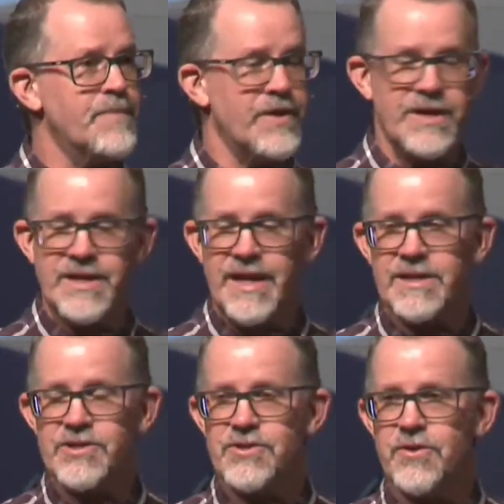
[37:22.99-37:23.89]
Going to take
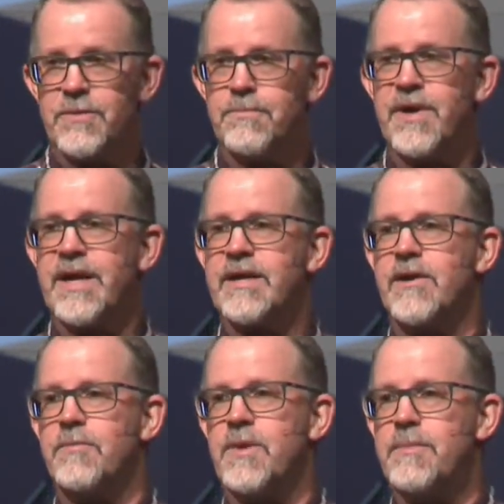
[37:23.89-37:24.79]
a short break, and
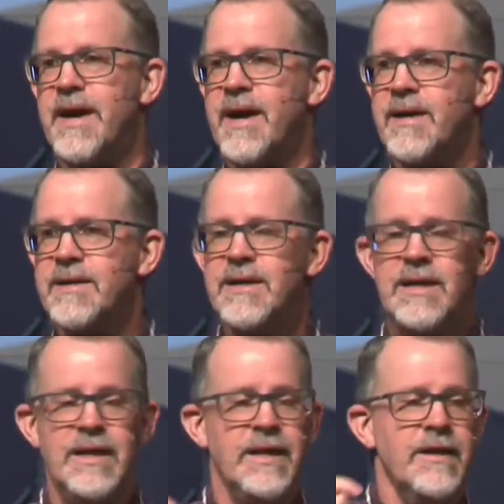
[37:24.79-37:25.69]
I'll be back
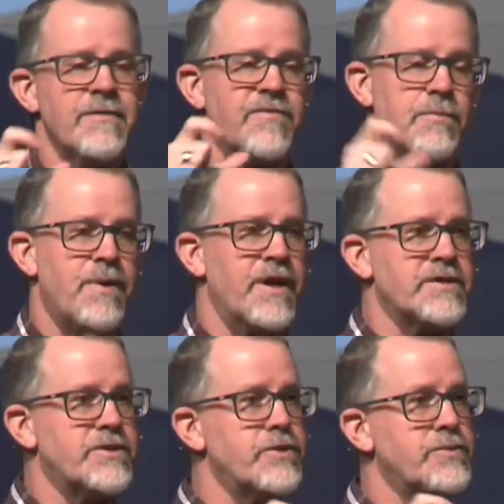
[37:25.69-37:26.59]
for part
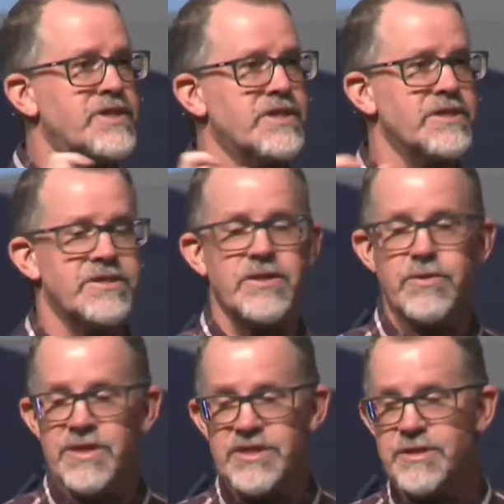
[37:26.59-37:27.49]
two, which is the
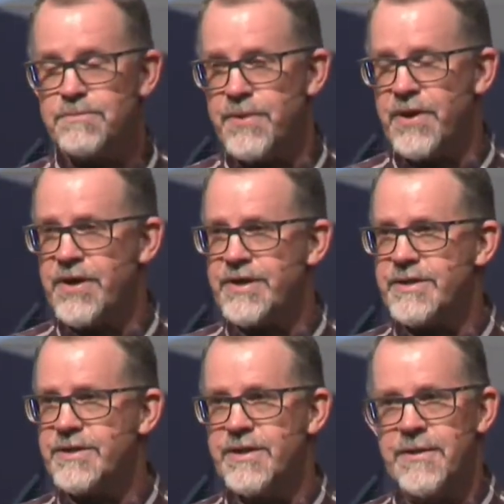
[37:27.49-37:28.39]
Christian part.